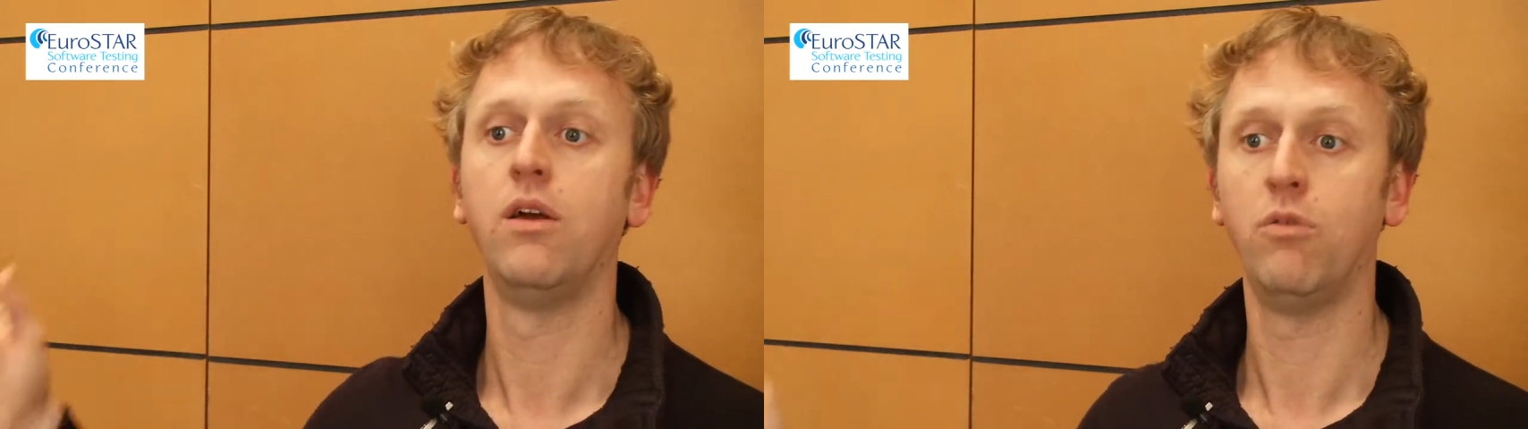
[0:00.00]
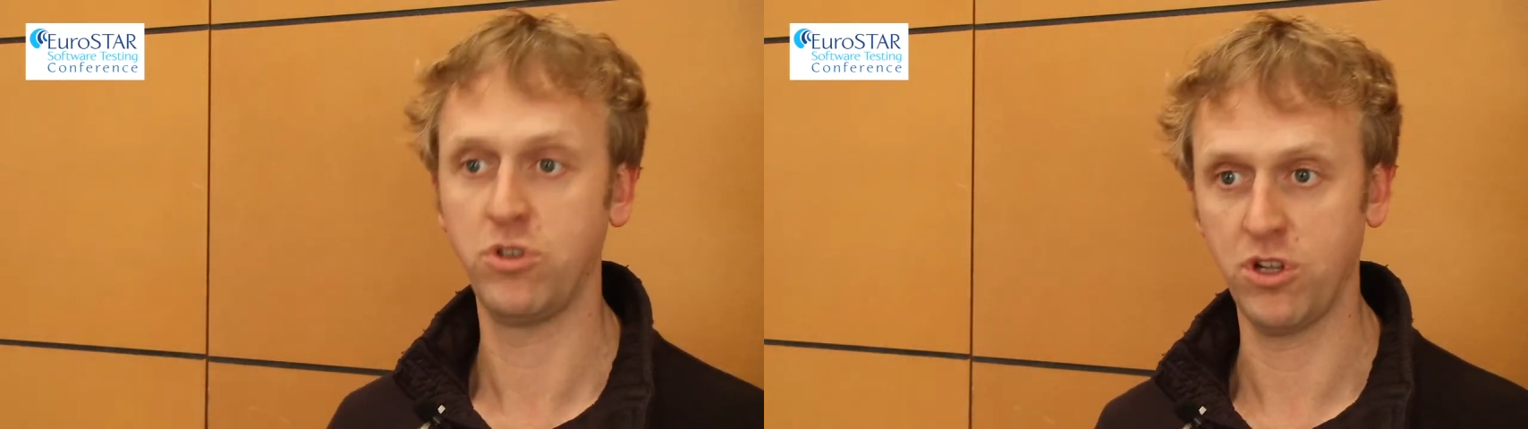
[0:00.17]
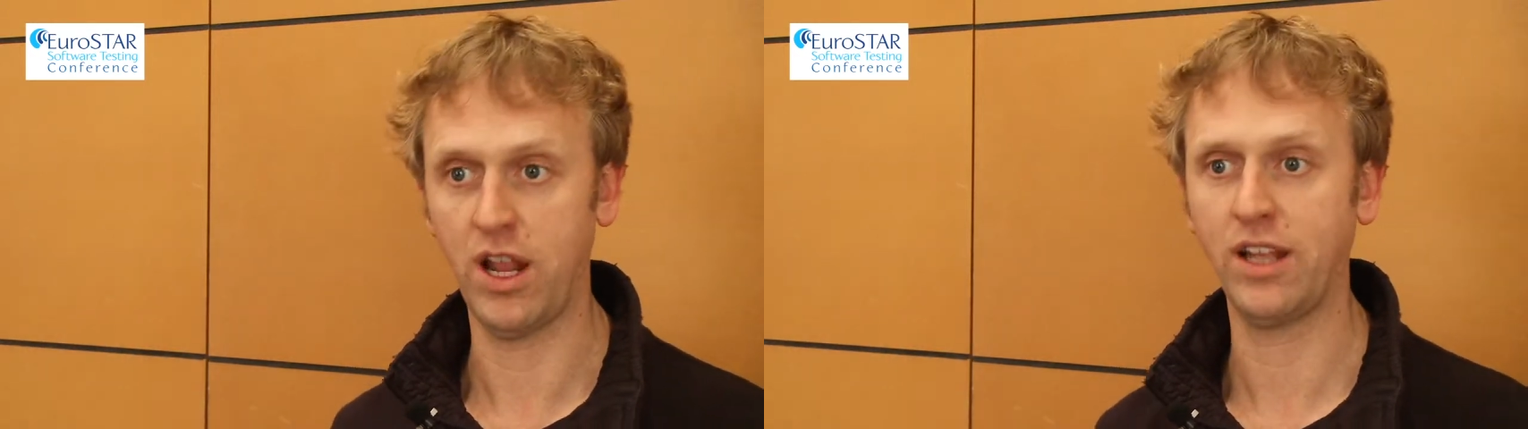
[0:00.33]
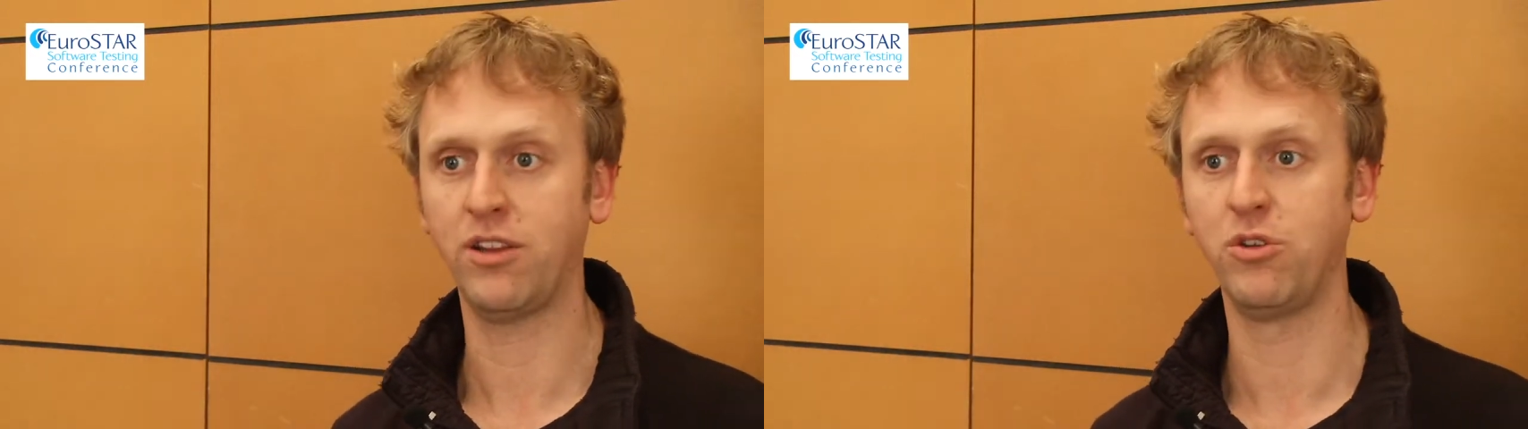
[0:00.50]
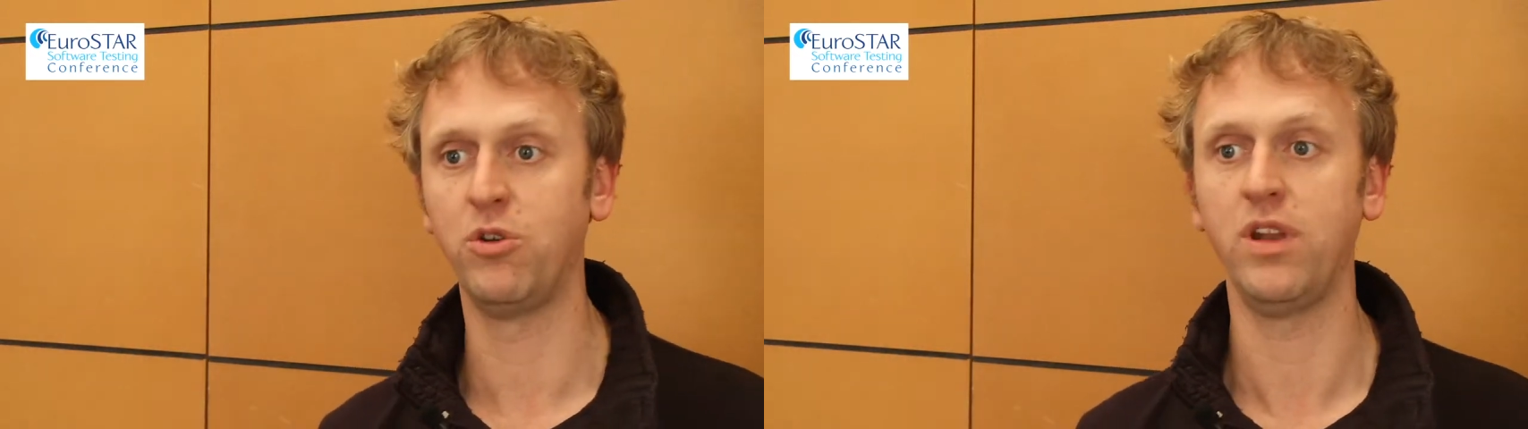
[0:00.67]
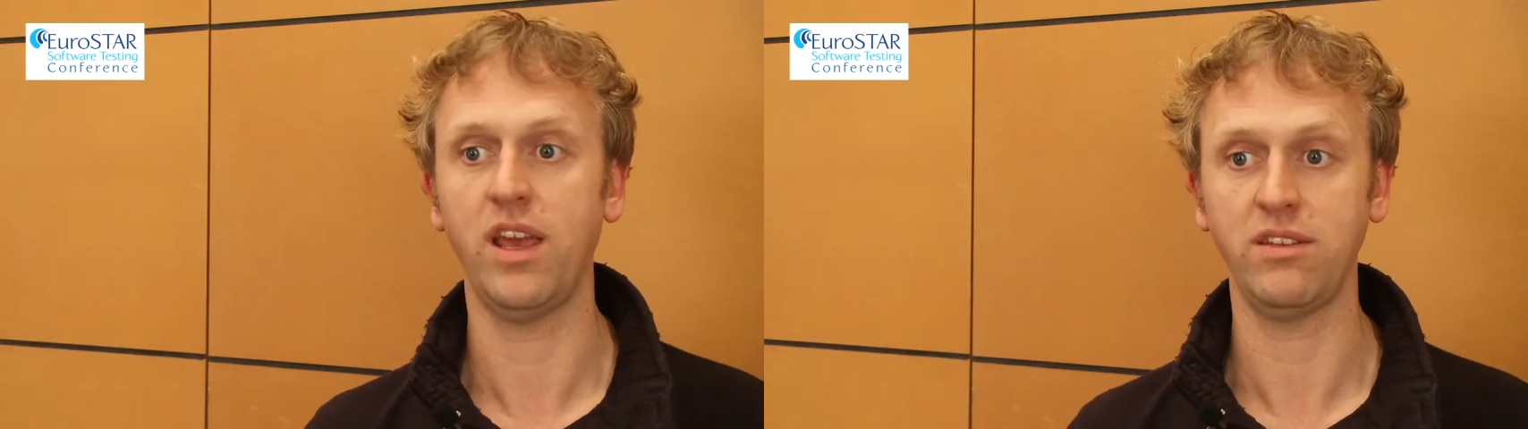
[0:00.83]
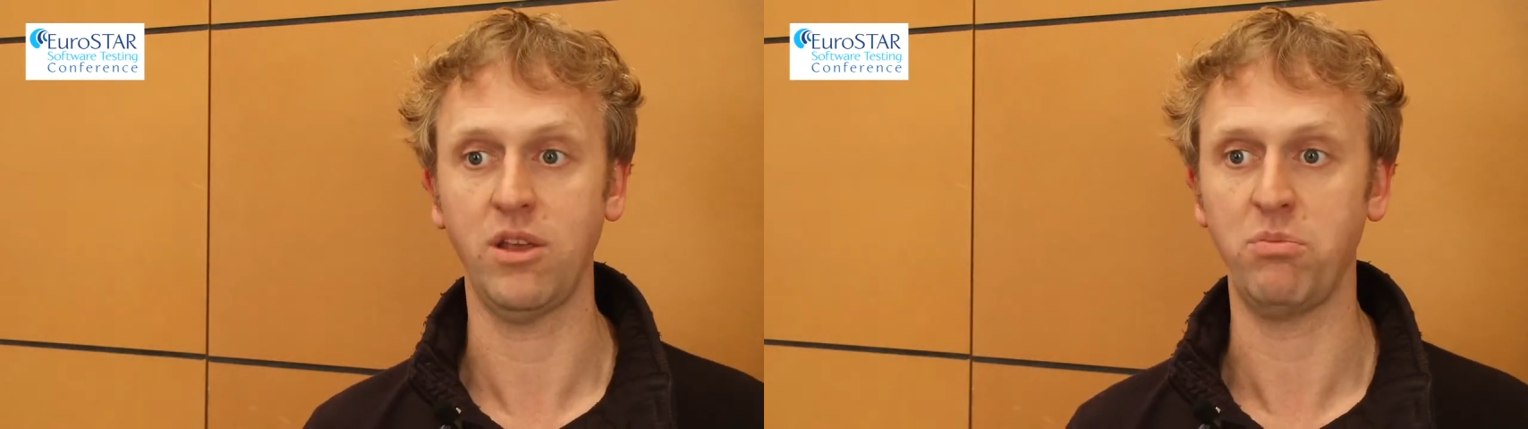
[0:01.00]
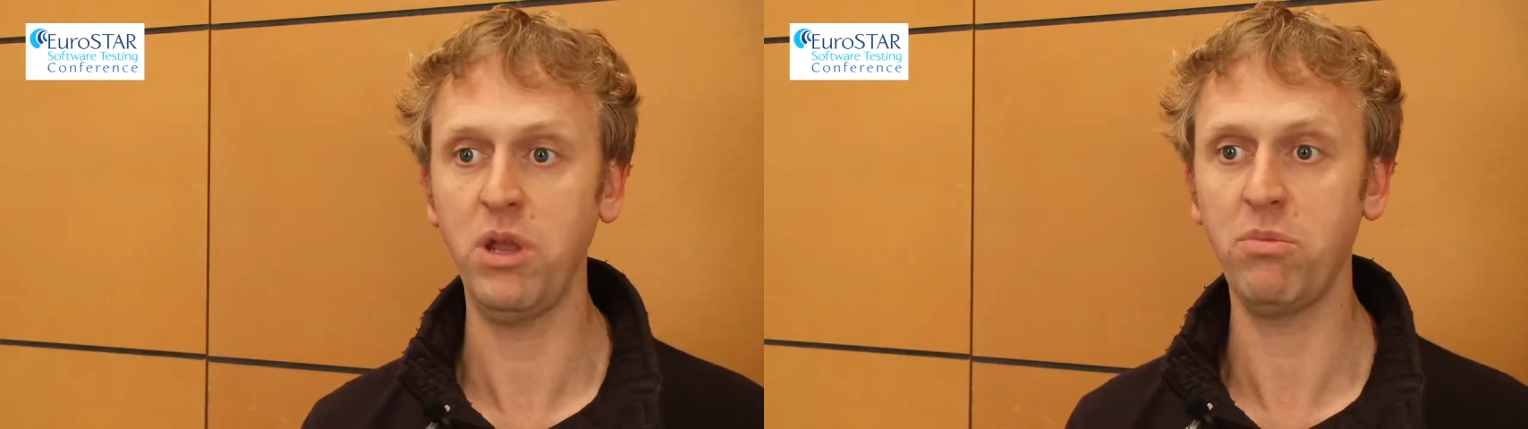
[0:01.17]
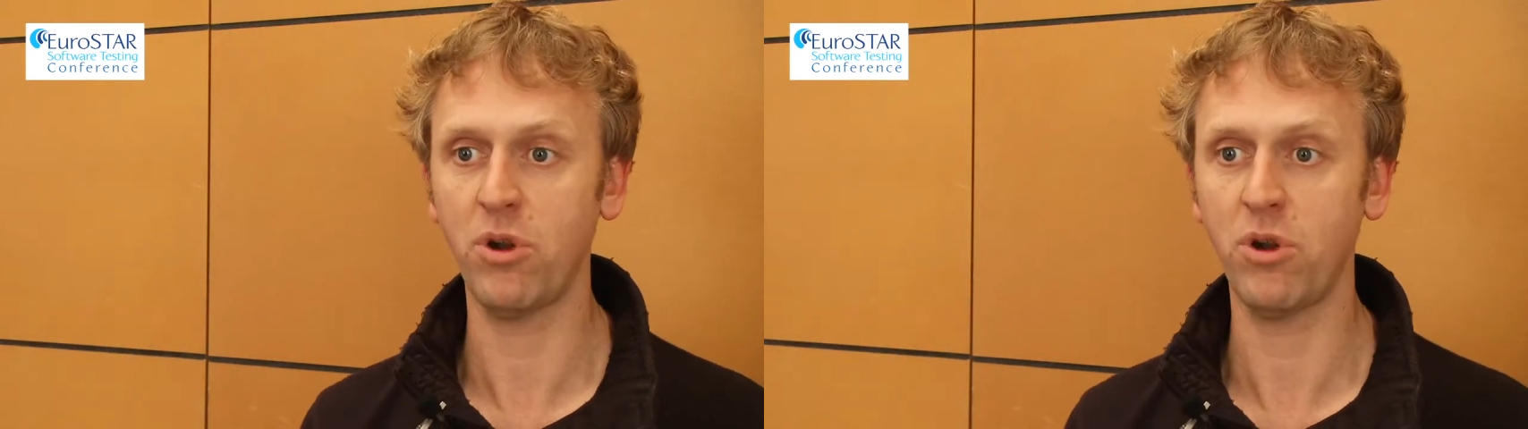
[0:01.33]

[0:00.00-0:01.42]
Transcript: would you like to do an SAP